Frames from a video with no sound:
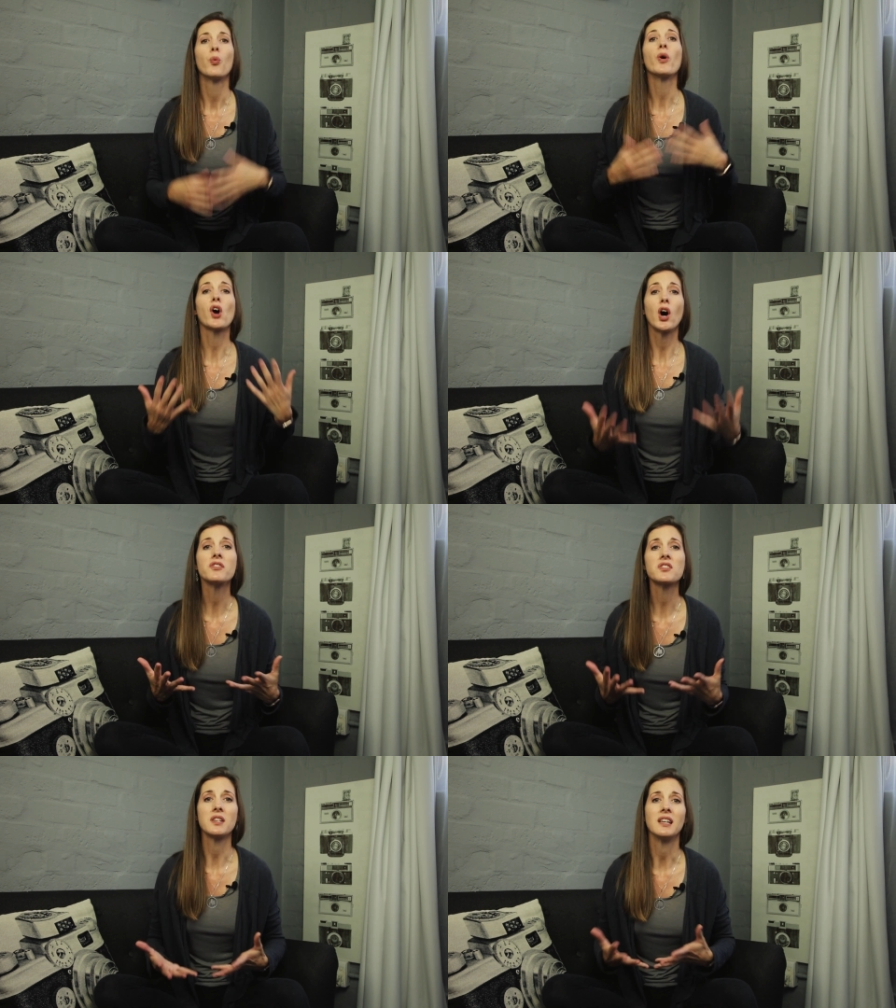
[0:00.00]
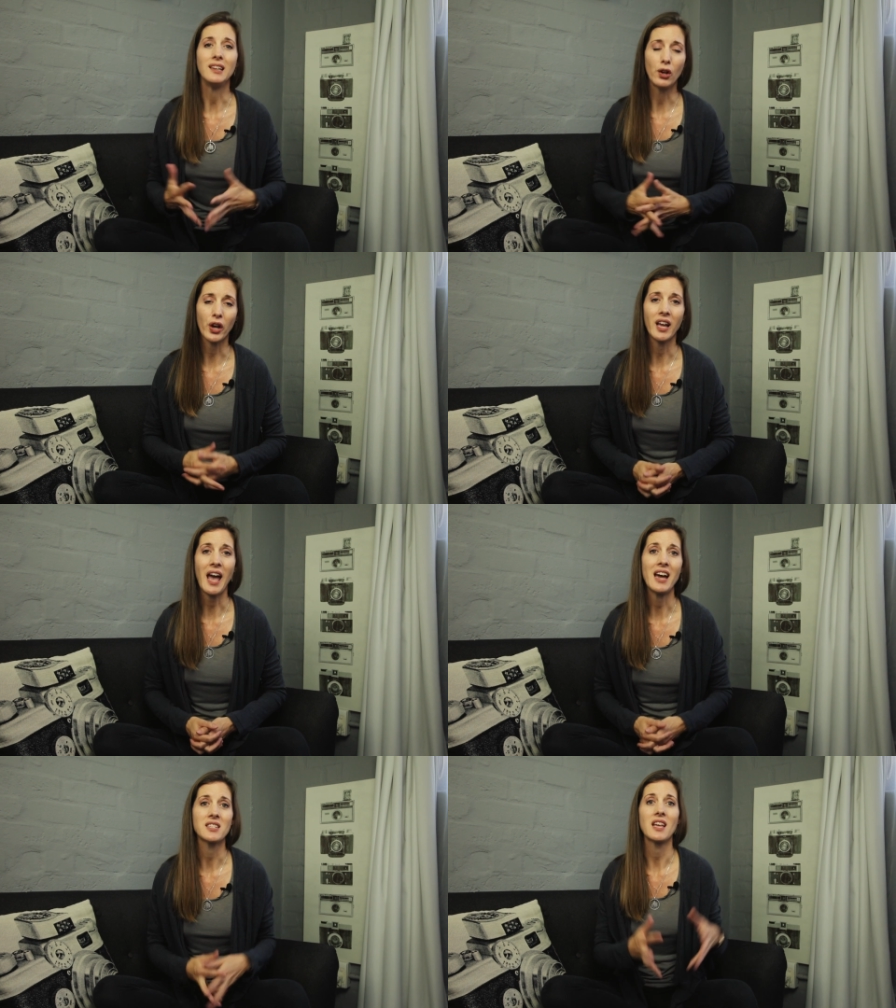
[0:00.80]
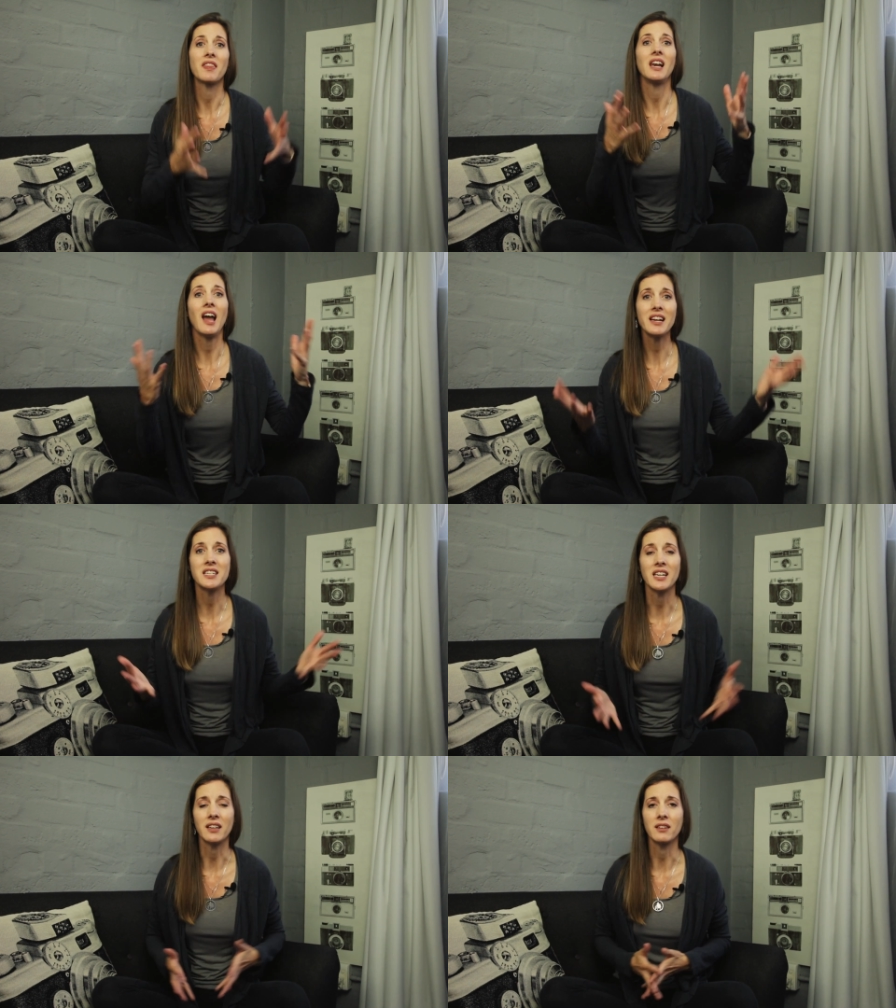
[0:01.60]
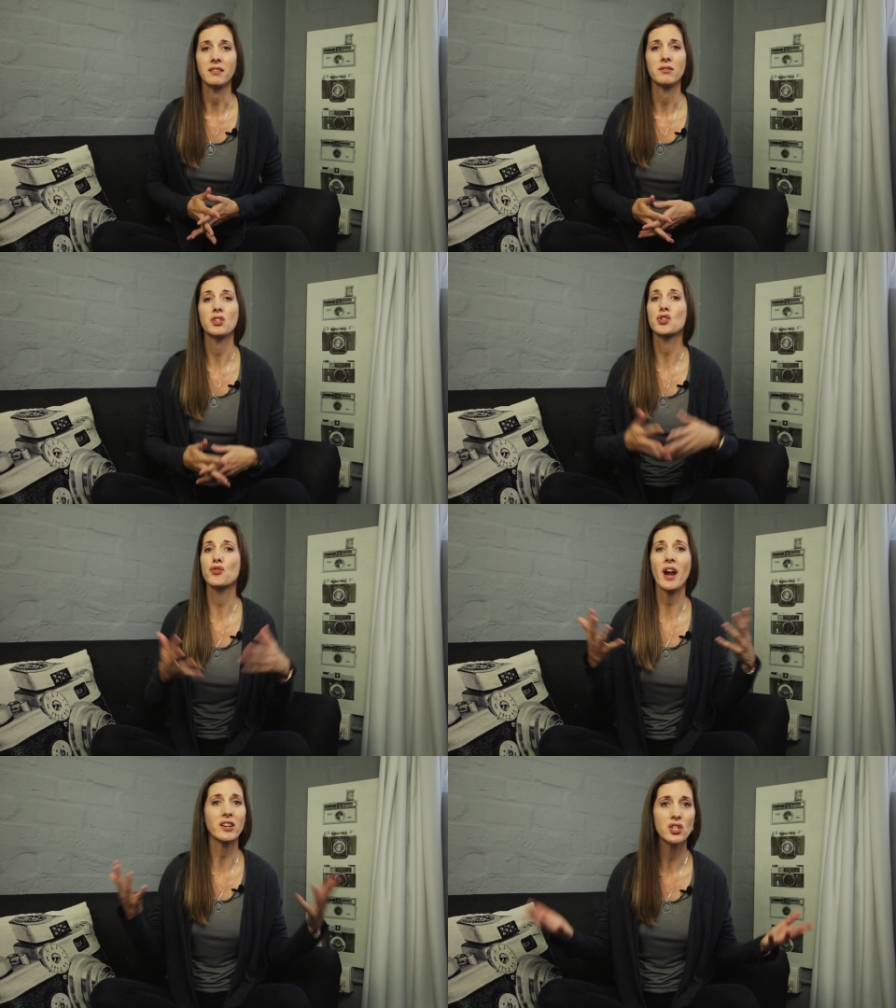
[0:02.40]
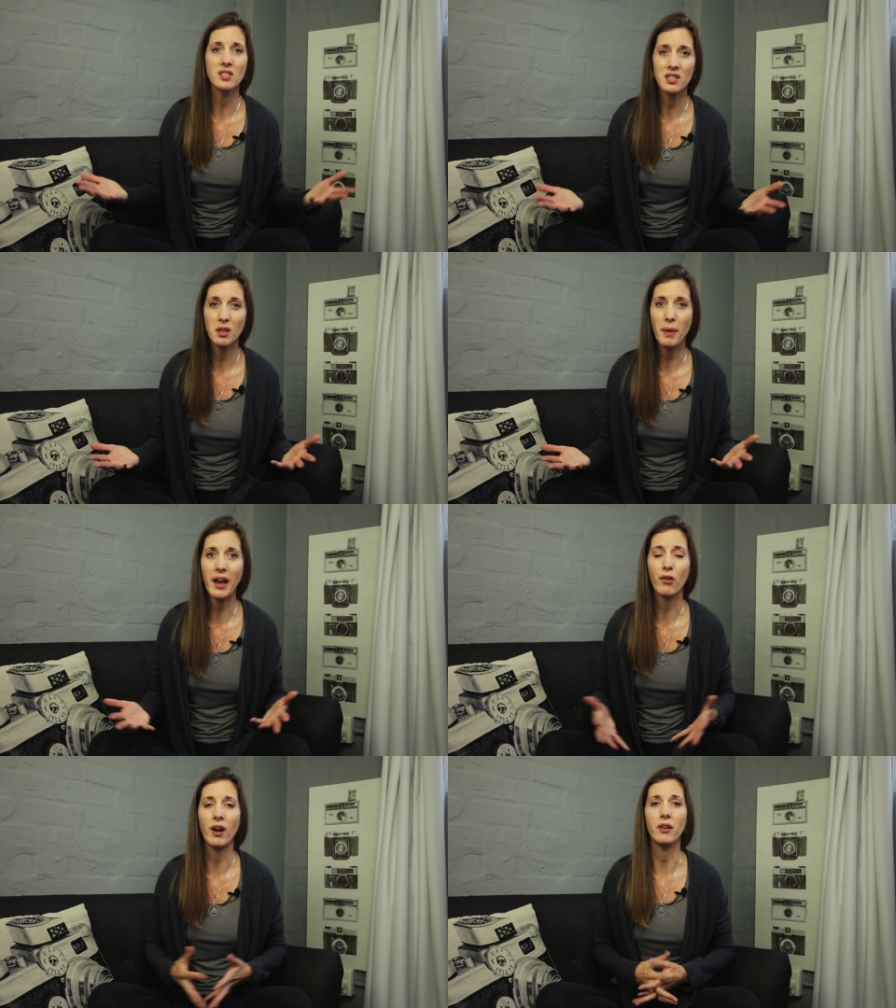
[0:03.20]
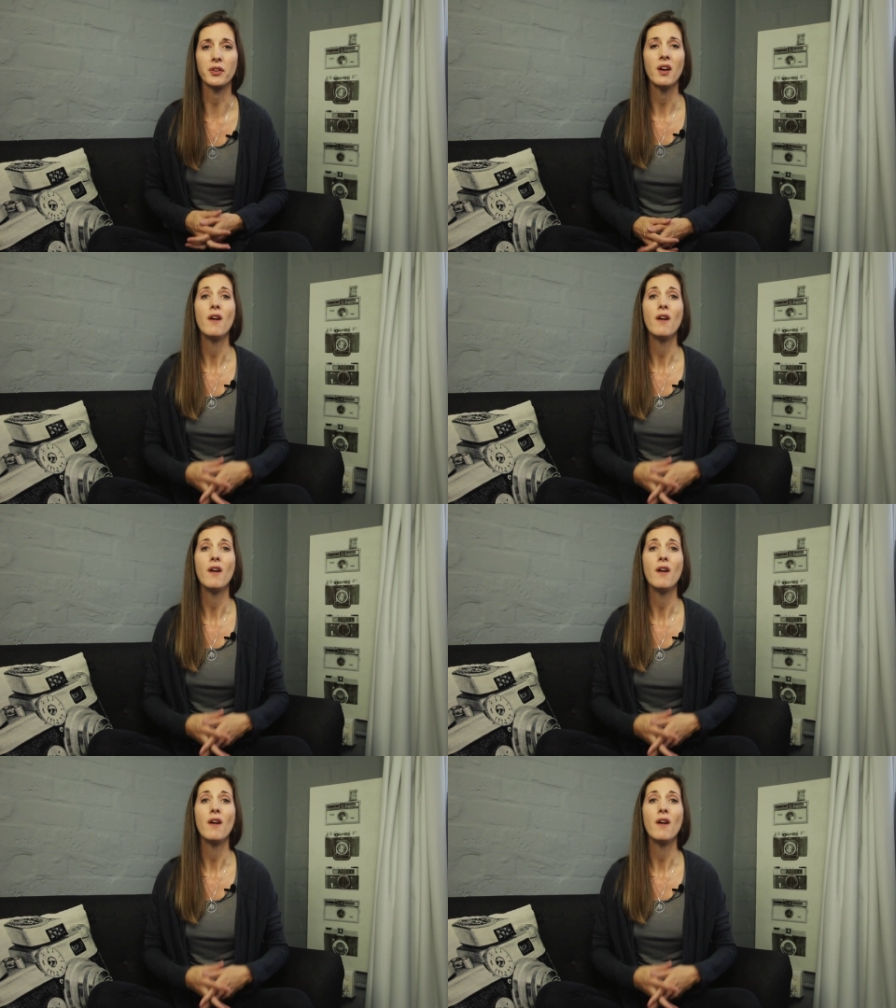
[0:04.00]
We're constantly looking at the lighting, distractions in the background,